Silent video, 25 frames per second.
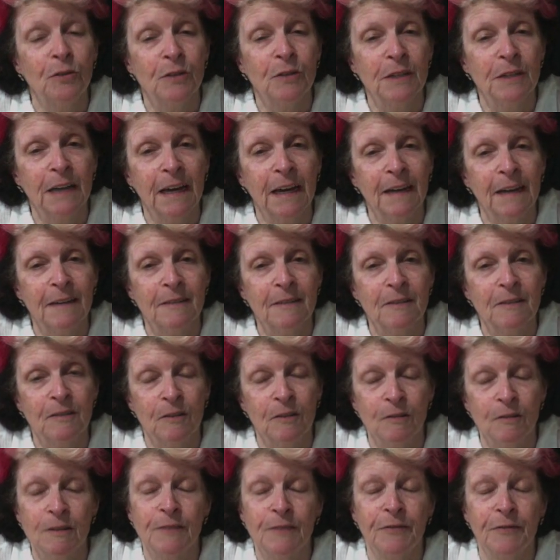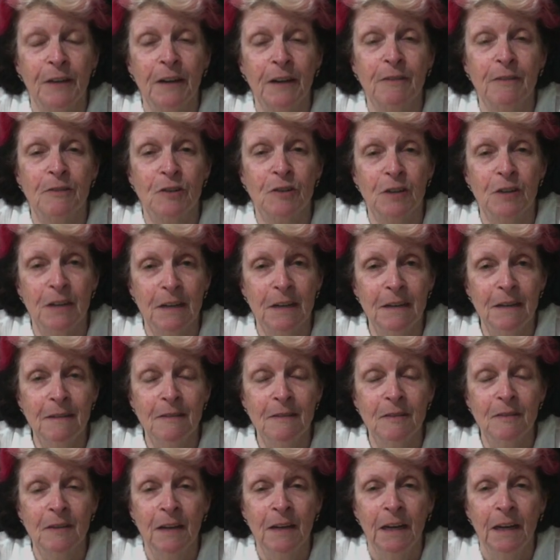taste, as fair as she is.